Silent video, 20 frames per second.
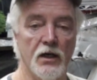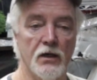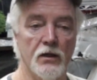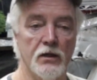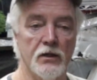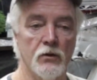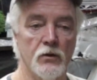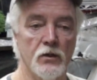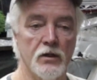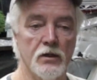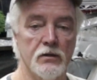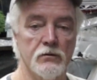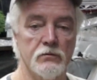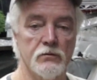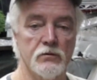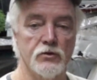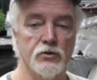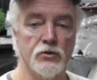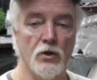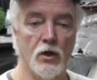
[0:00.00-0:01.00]
on
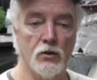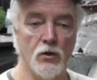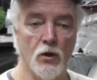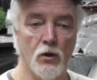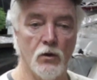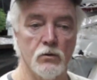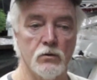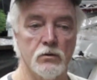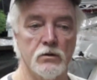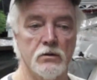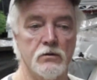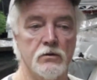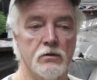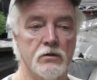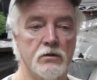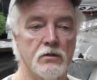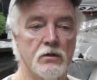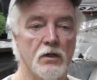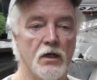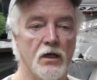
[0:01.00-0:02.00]
a charcoal
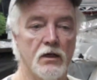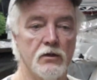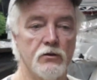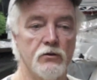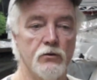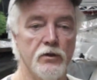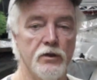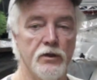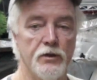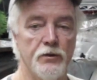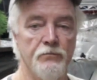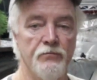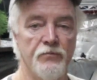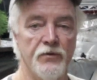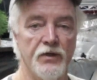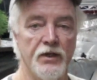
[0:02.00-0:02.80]
uh, grill